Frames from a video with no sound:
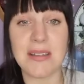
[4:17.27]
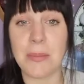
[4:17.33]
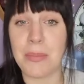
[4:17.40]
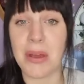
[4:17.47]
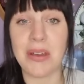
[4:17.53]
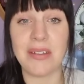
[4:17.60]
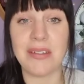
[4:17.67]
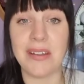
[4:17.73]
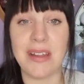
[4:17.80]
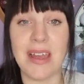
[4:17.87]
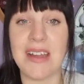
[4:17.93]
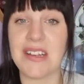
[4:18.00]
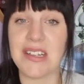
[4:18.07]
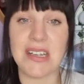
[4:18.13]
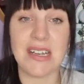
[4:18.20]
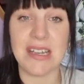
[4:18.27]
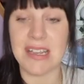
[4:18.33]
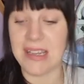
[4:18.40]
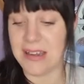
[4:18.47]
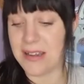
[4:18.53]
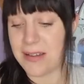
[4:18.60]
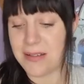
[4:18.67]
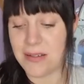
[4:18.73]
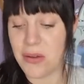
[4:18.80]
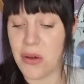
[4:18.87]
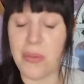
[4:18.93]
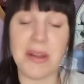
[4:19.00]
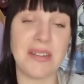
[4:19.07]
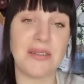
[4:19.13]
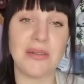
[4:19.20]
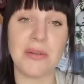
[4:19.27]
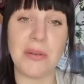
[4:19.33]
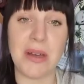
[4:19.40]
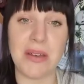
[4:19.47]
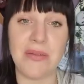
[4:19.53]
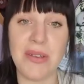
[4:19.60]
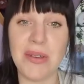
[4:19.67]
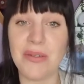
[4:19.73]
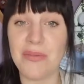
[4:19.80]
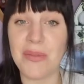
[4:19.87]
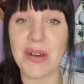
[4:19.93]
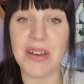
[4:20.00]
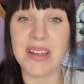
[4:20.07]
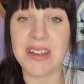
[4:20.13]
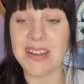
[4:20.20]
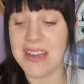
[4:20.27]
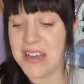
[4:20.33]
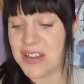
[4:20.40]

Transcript: a person that actually comments on quite a few of mine.